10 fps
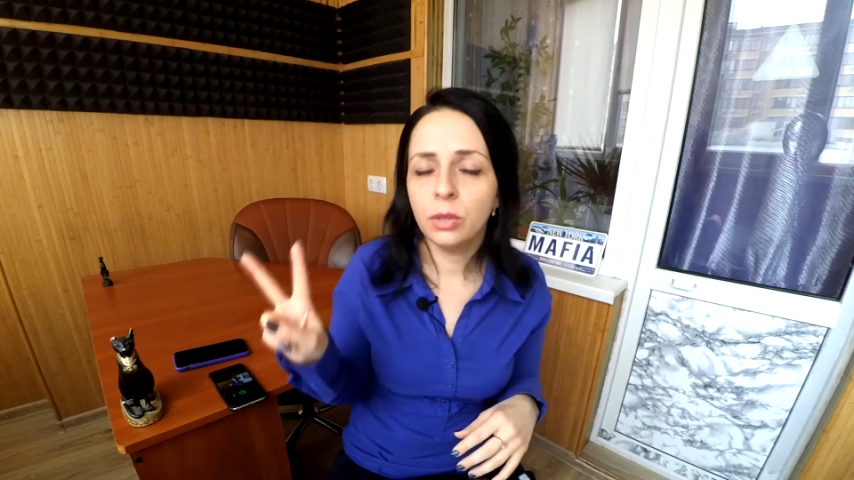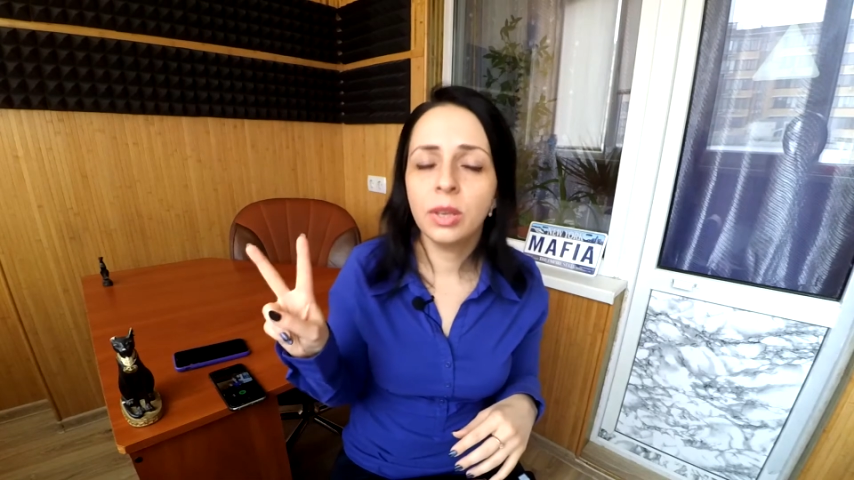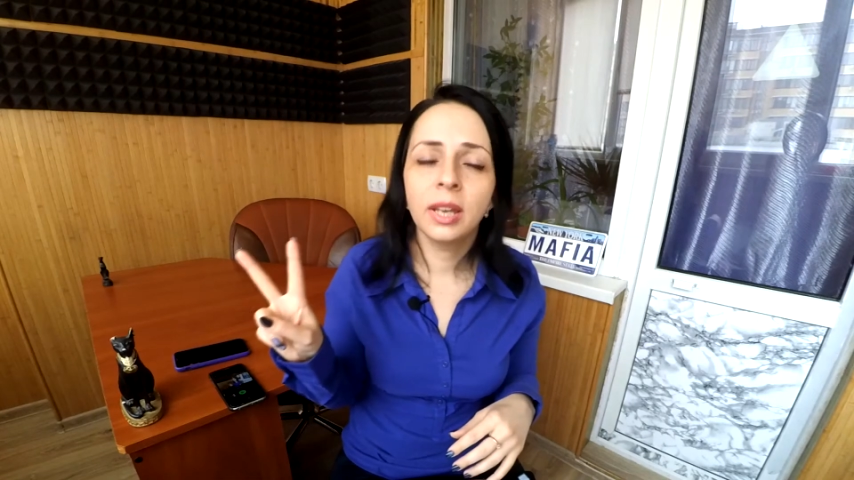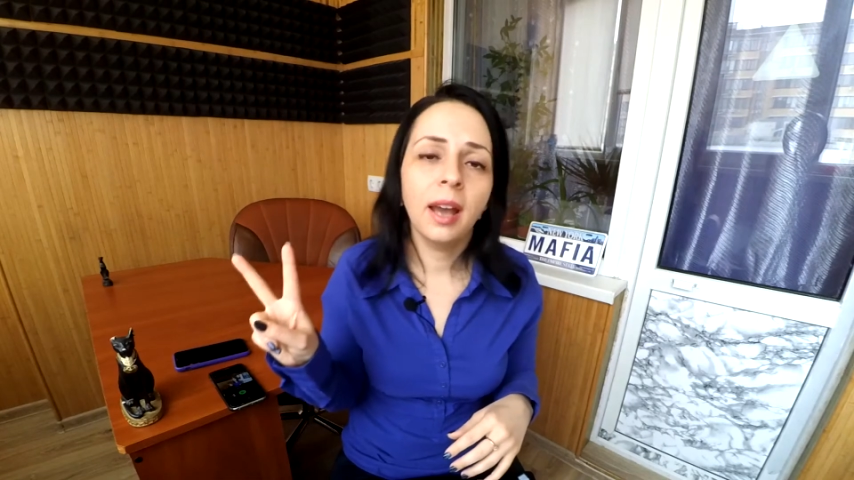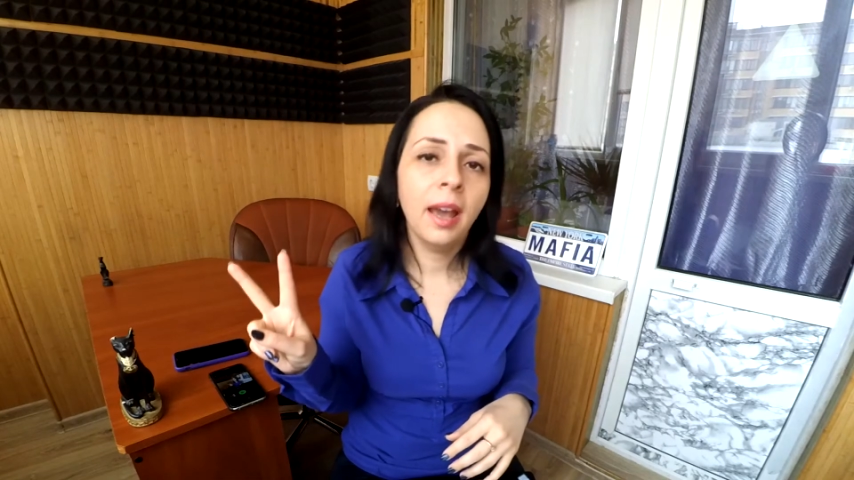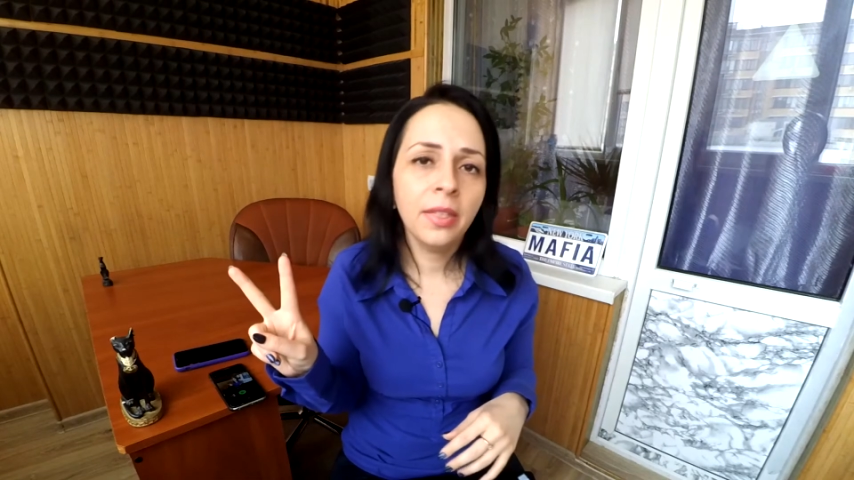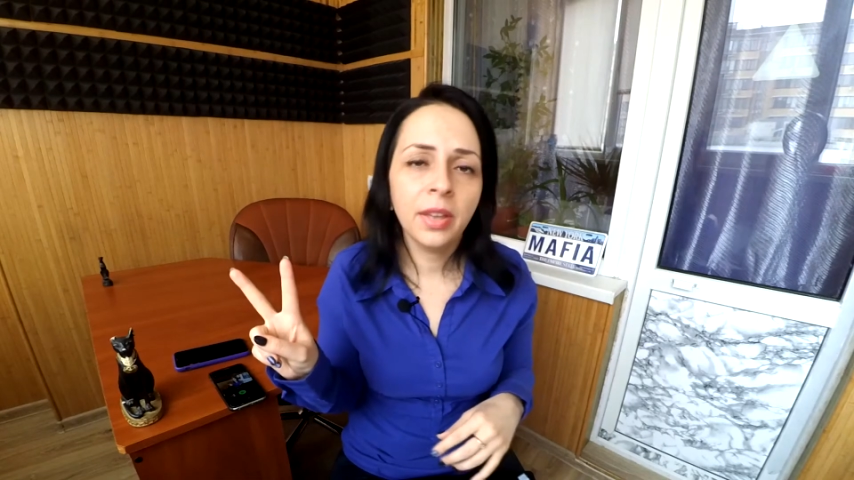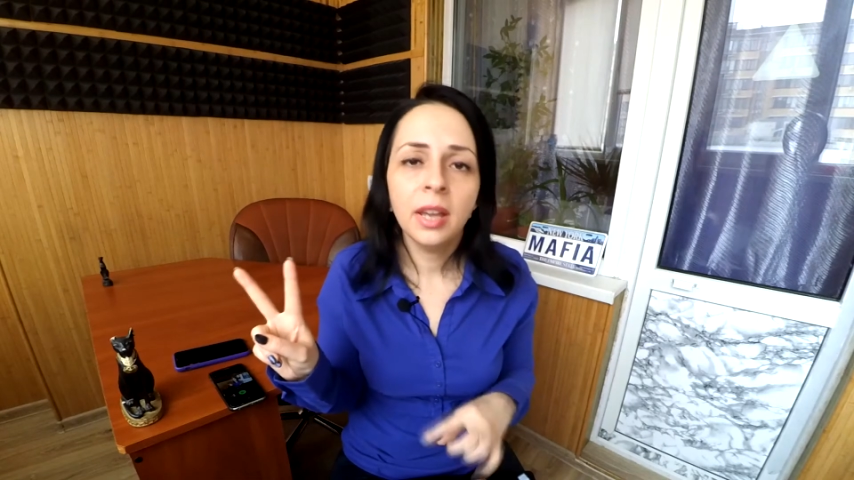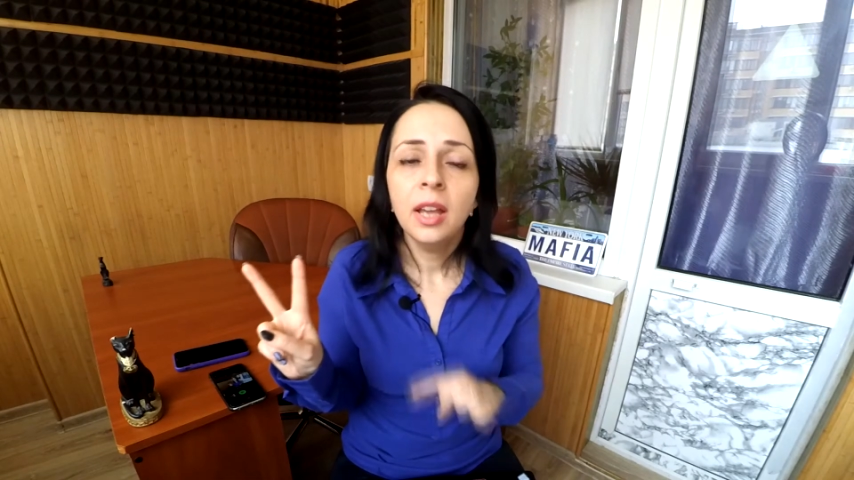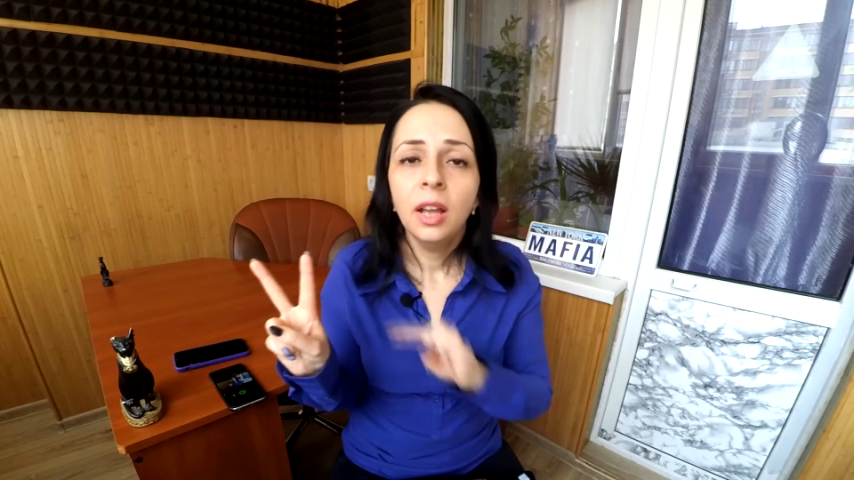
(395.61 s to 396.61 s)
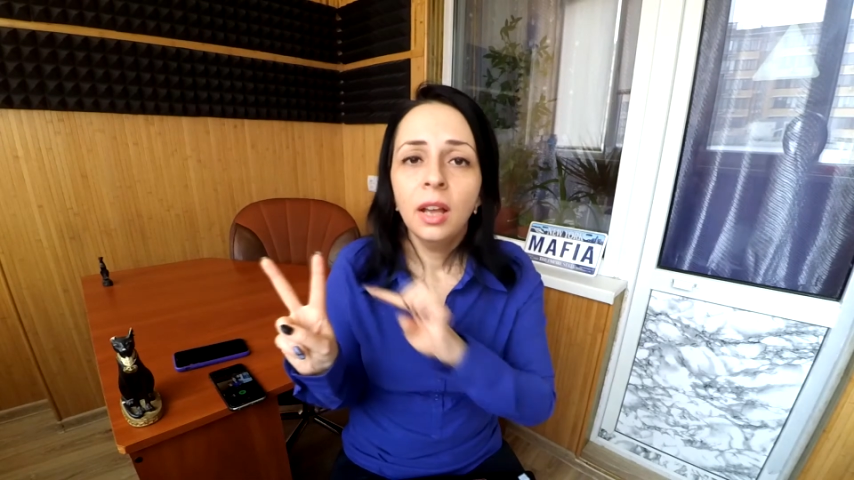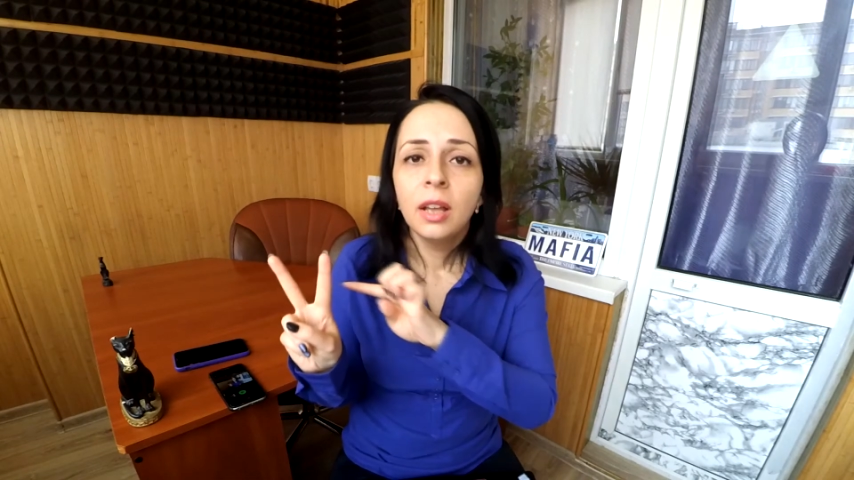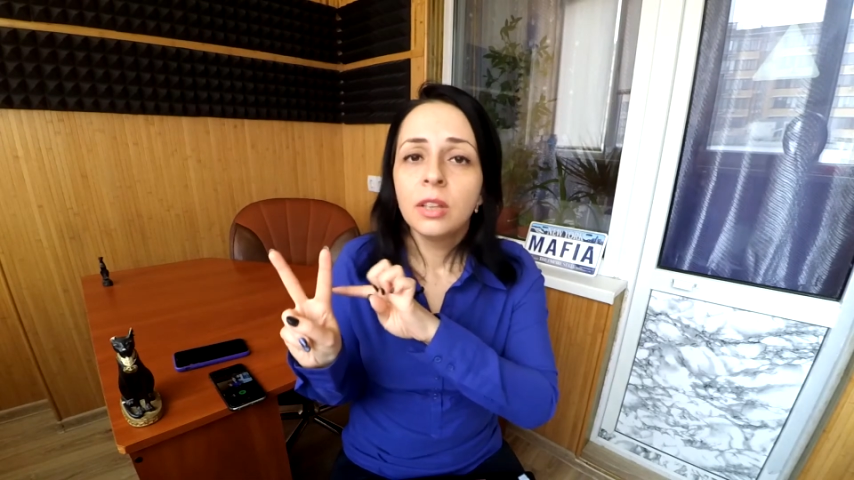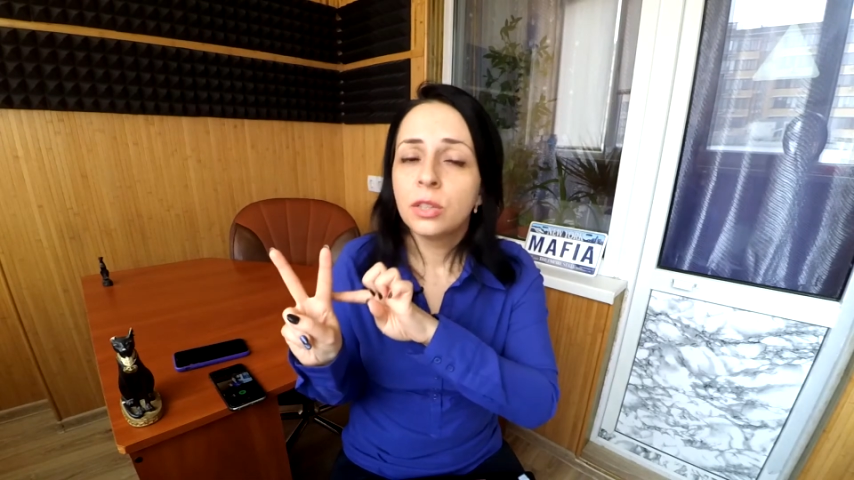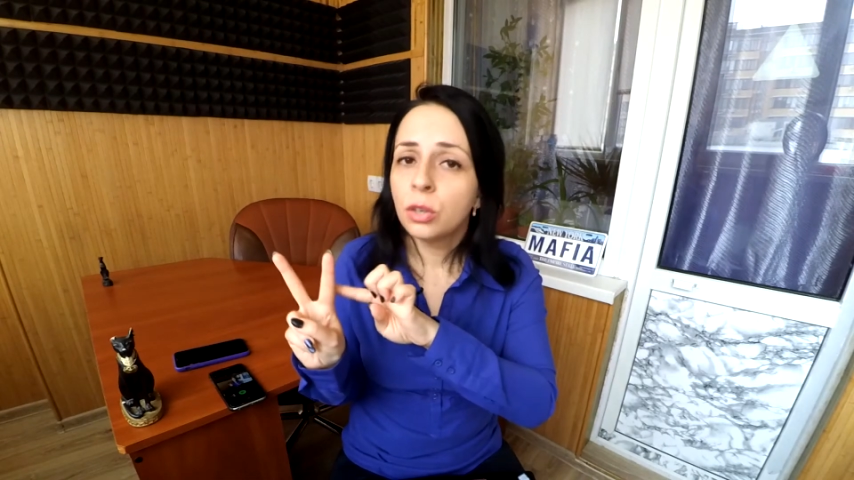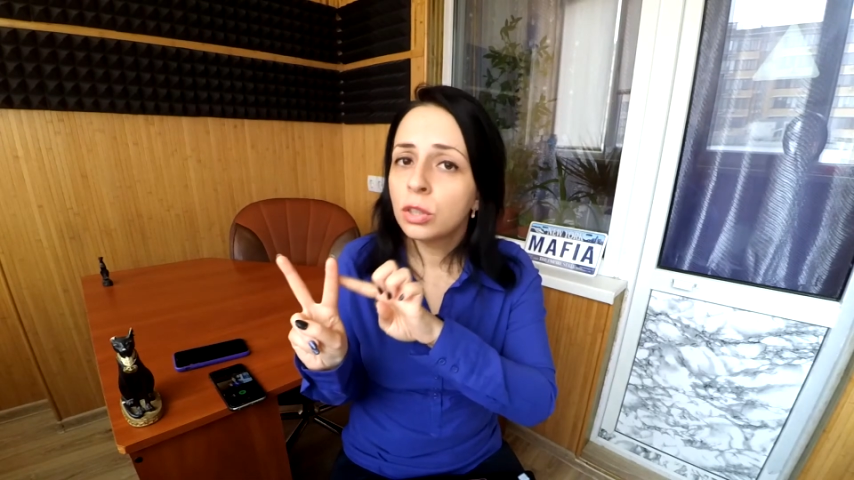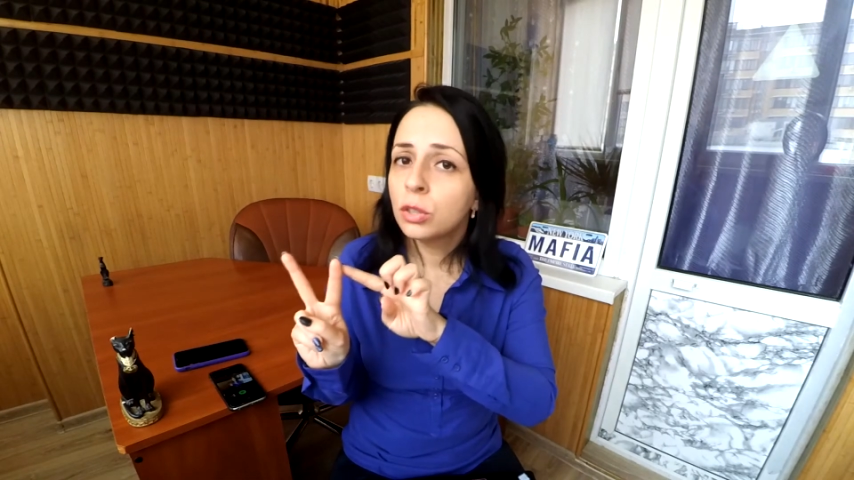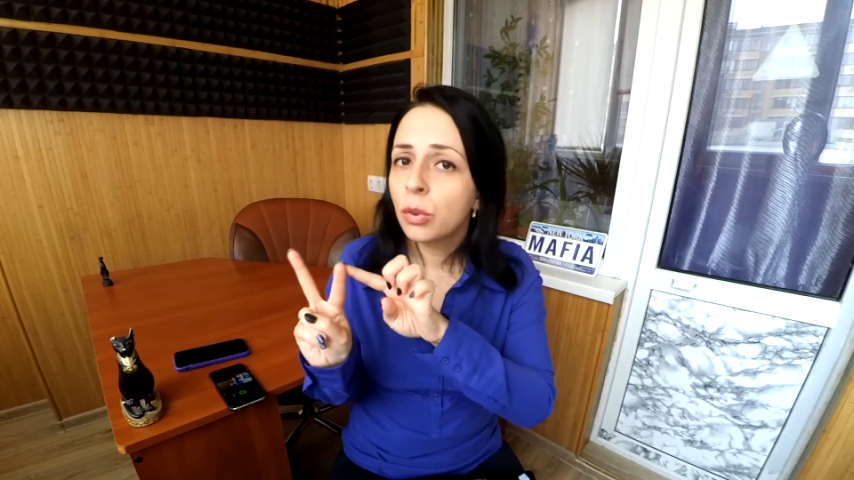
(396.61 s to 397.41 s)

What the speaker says: You can either search